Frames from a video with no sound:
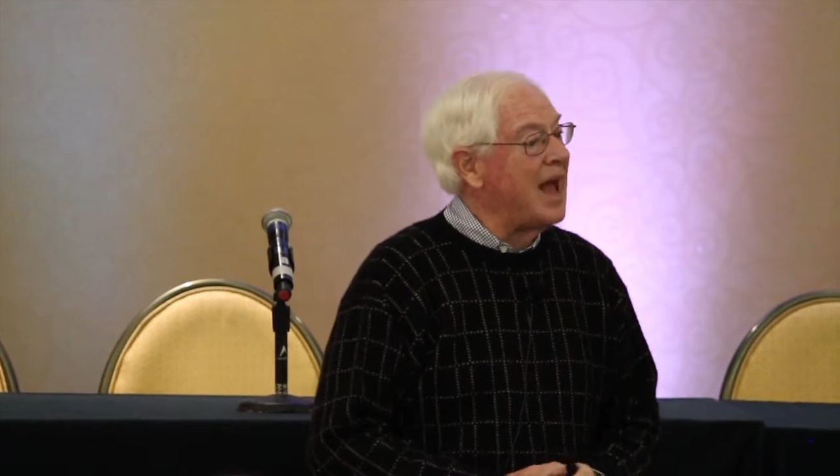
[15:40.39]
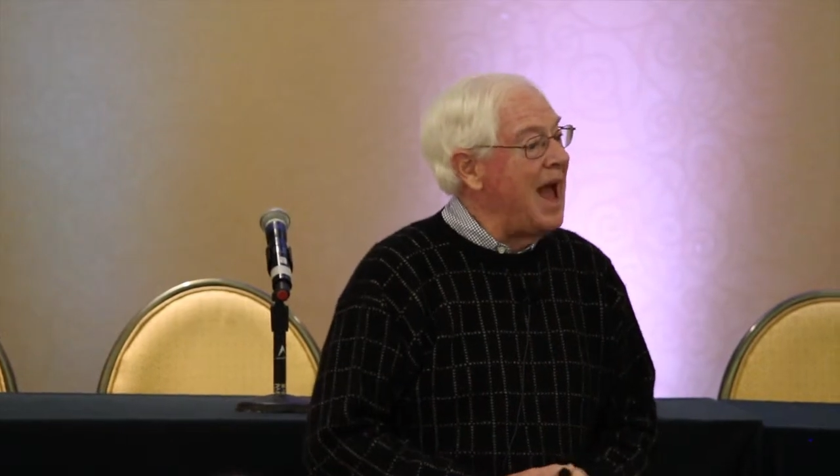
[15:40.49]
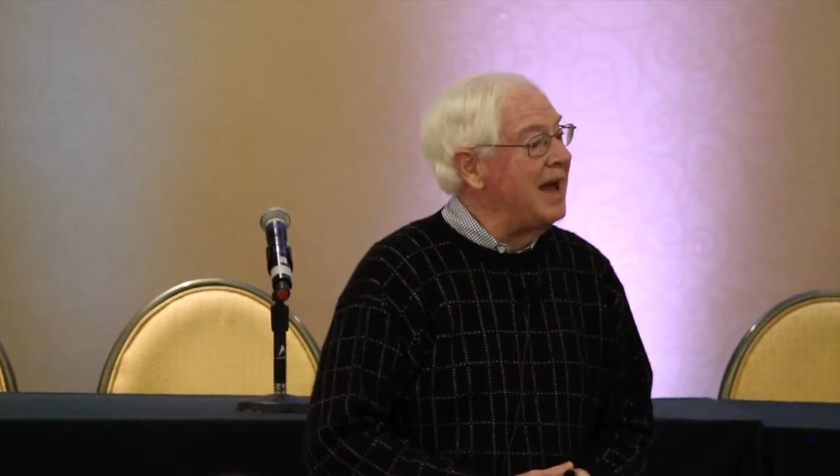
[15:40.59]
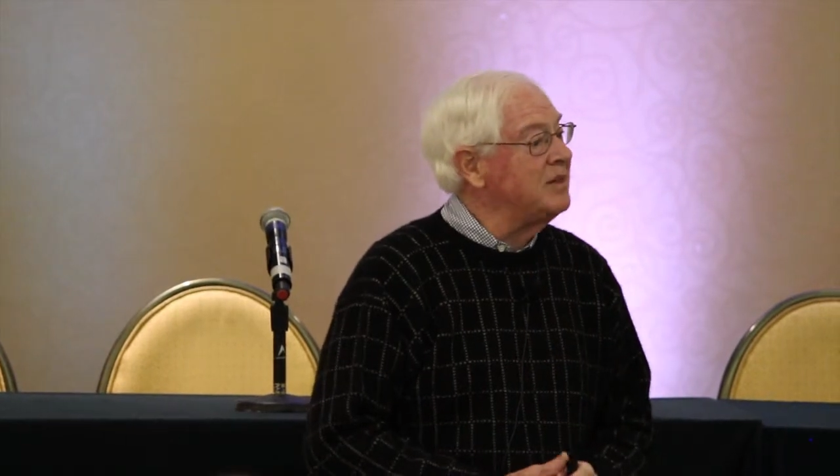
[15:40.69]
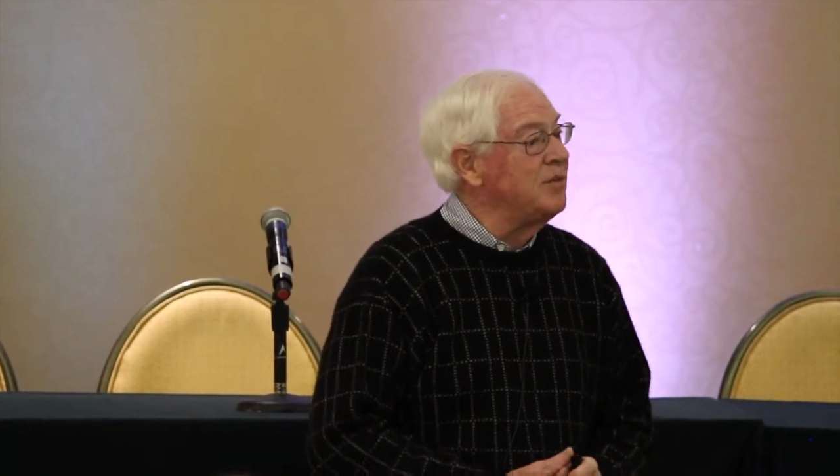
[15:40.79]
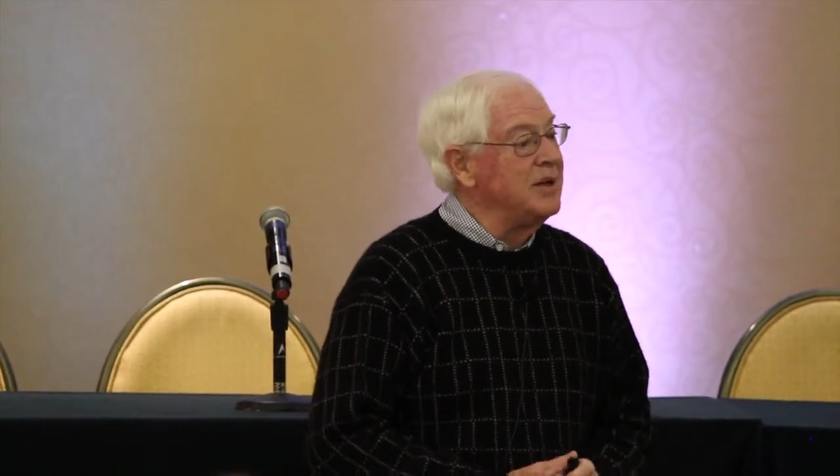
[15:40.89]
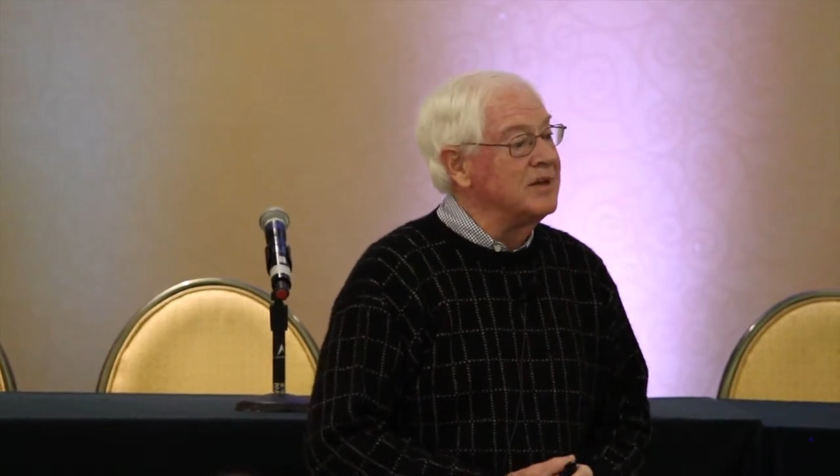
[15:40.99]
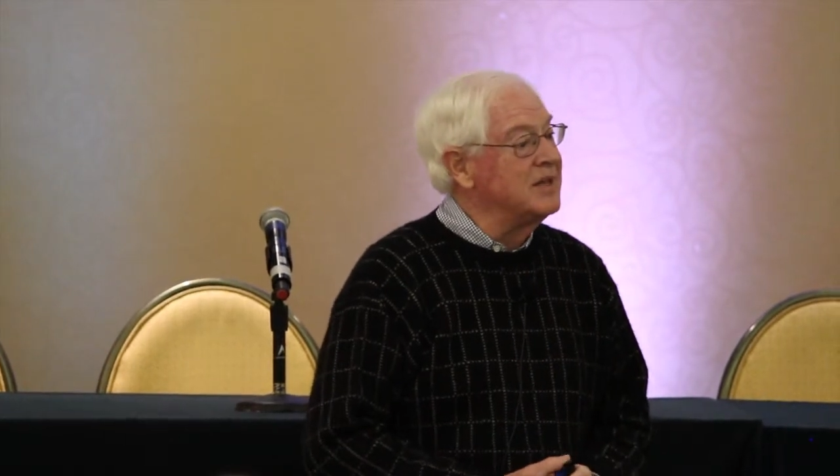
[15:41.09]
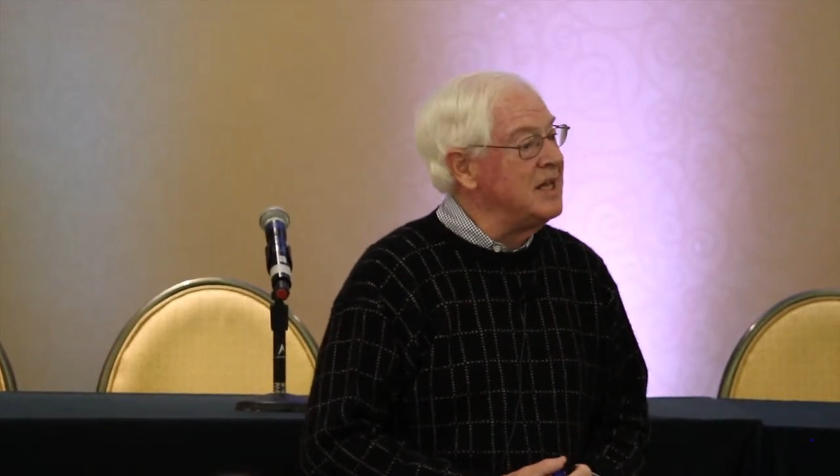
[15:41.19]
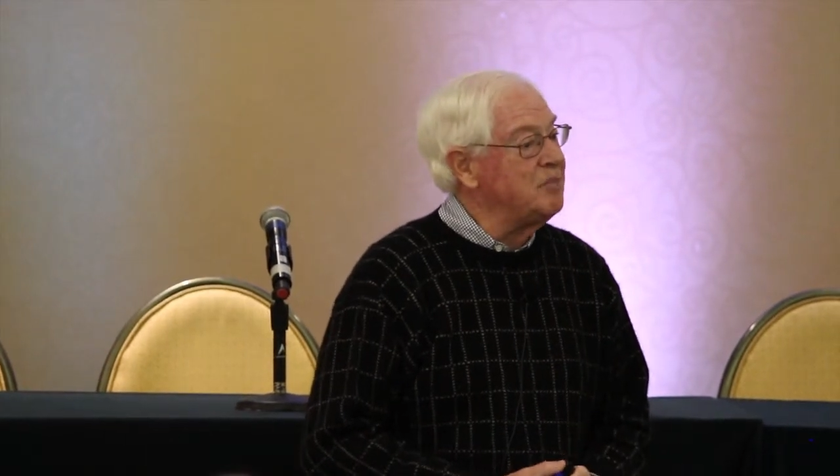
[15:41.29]
at the real
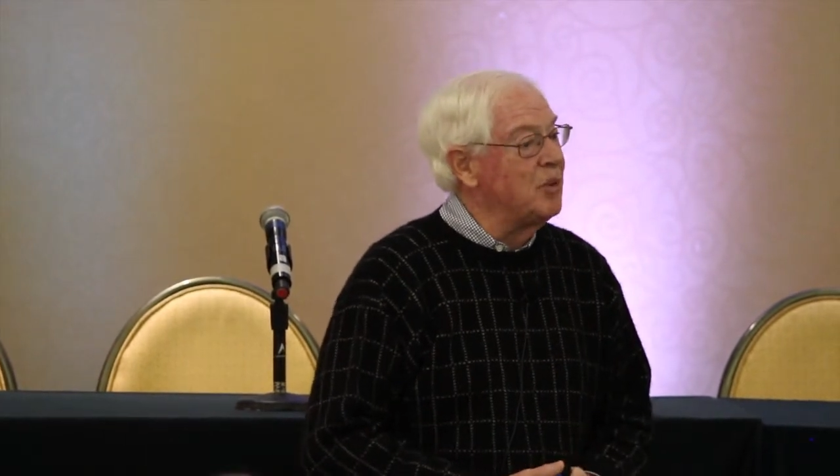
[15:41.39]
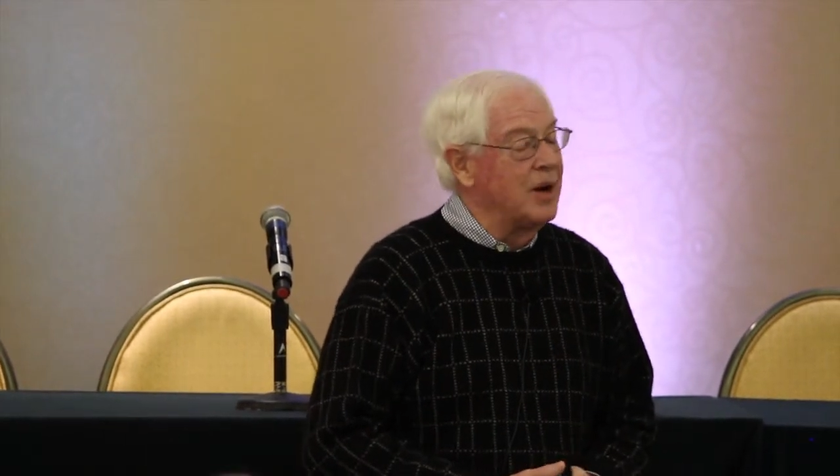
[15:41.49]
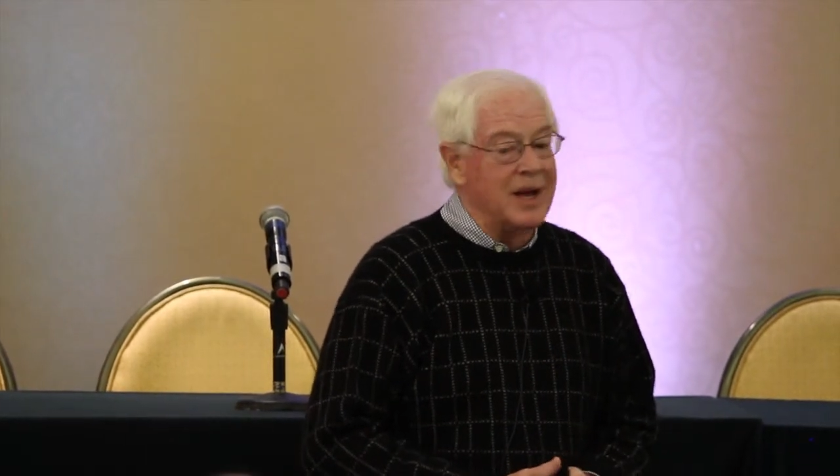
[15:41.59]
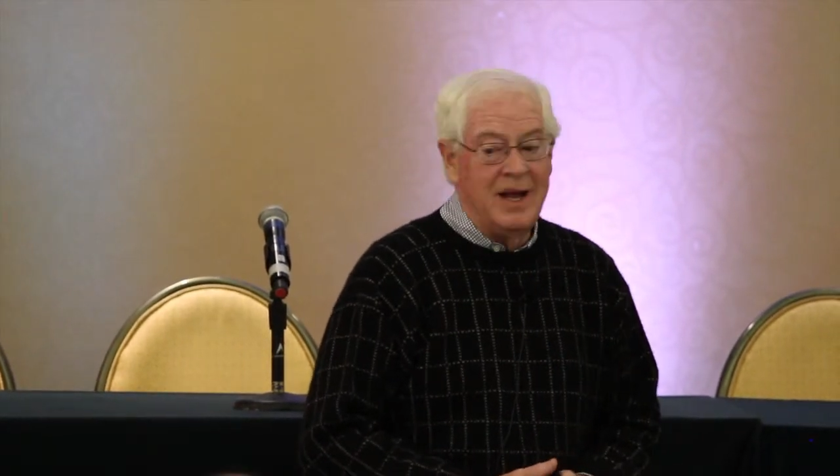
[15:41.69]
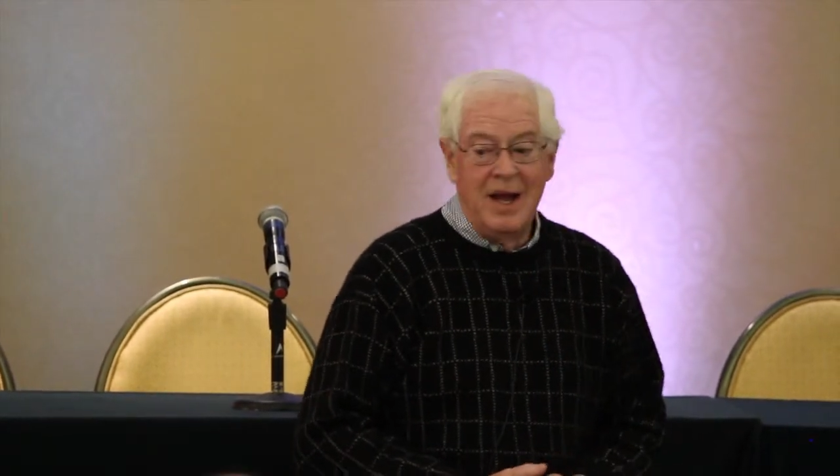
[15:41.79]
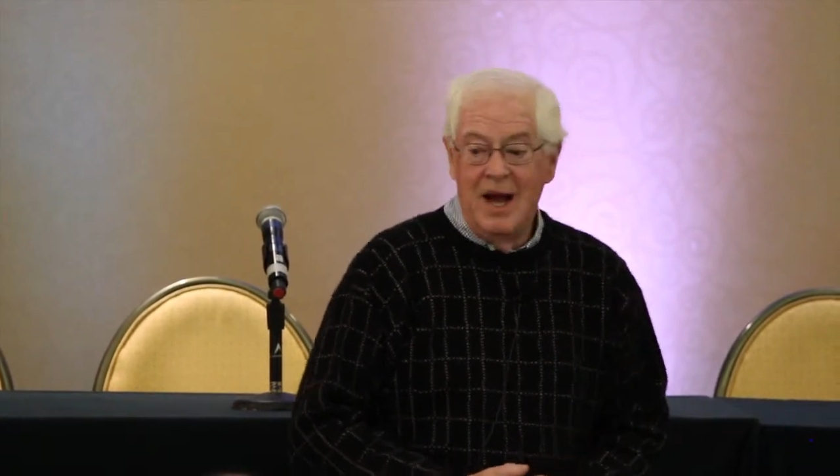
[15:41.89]
deep work